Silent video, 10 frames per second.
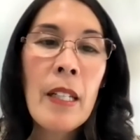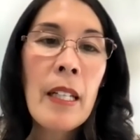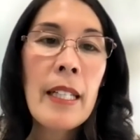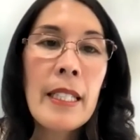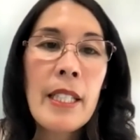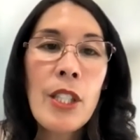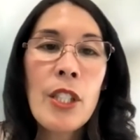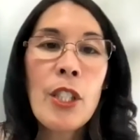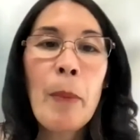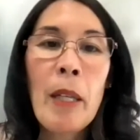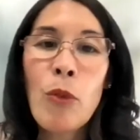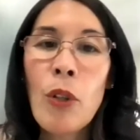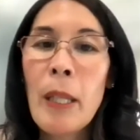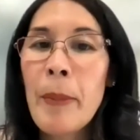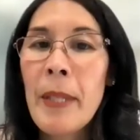In addition to my role
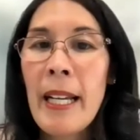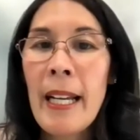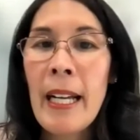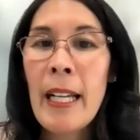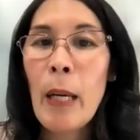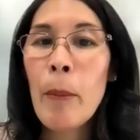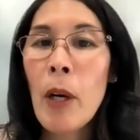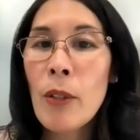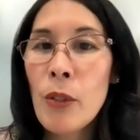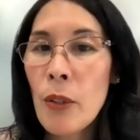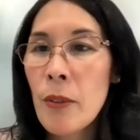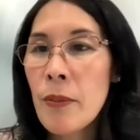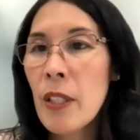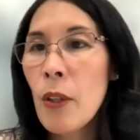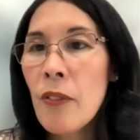at BII, I'm also
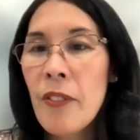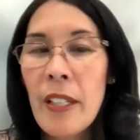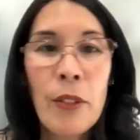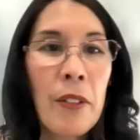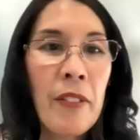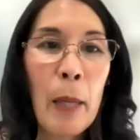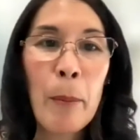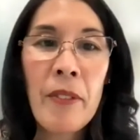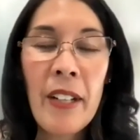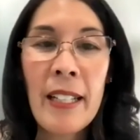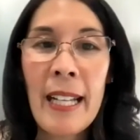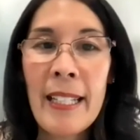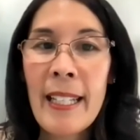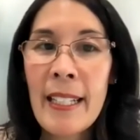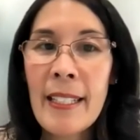the co-founder of Amplify
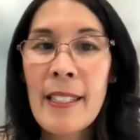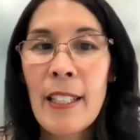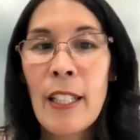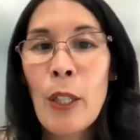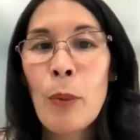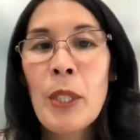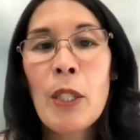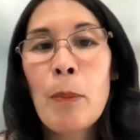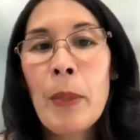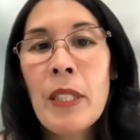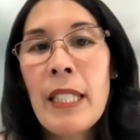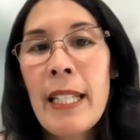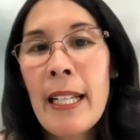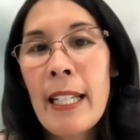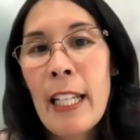Latinx, which is building
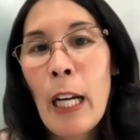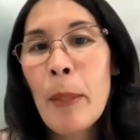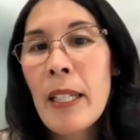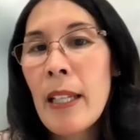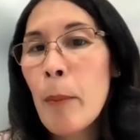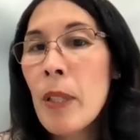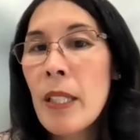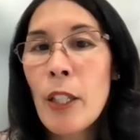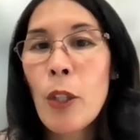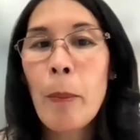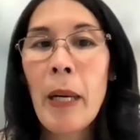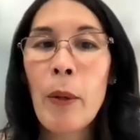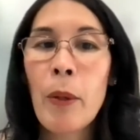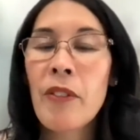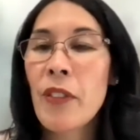economic and political power for